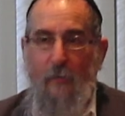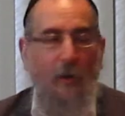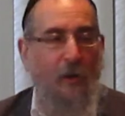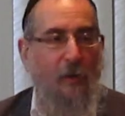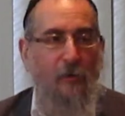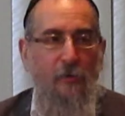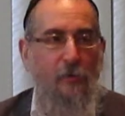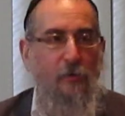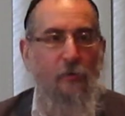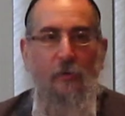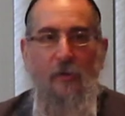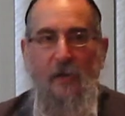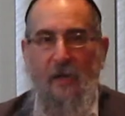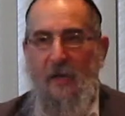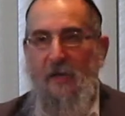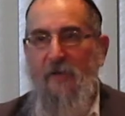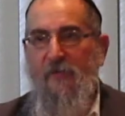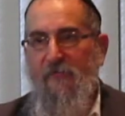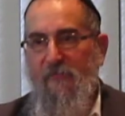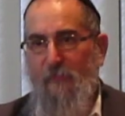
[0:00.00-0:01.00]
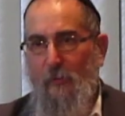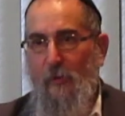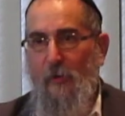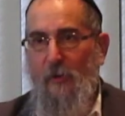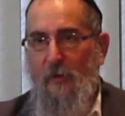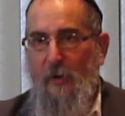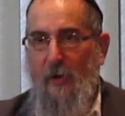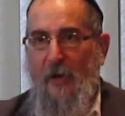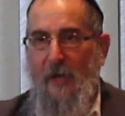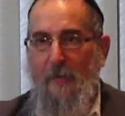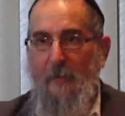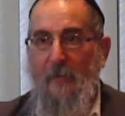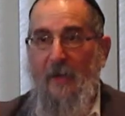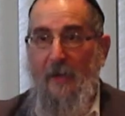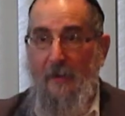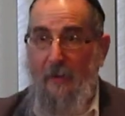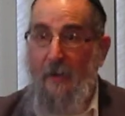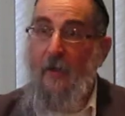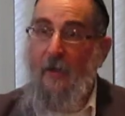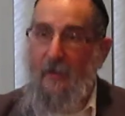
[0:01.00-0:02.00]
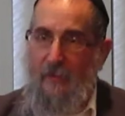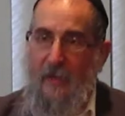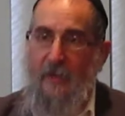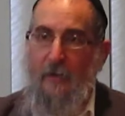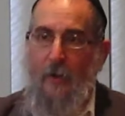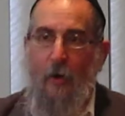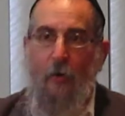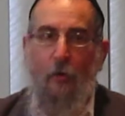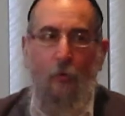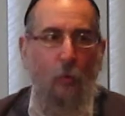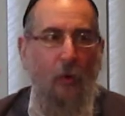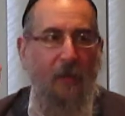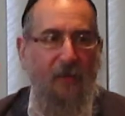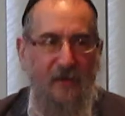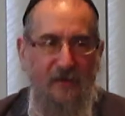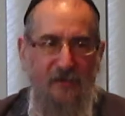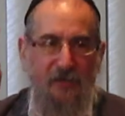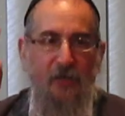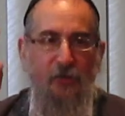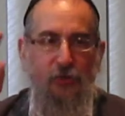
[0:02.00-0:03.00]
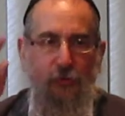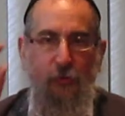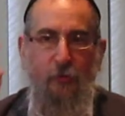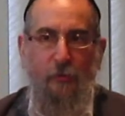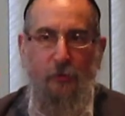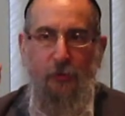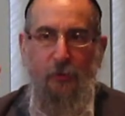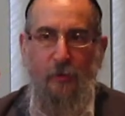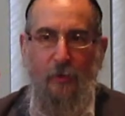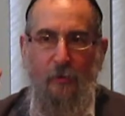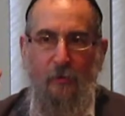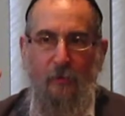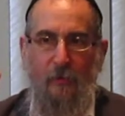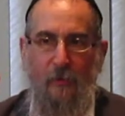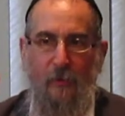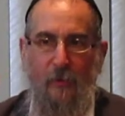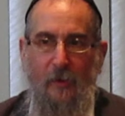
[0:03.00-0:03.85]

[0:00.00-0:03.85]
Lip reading: Well, you can't fool a con man. They know when they see truth too.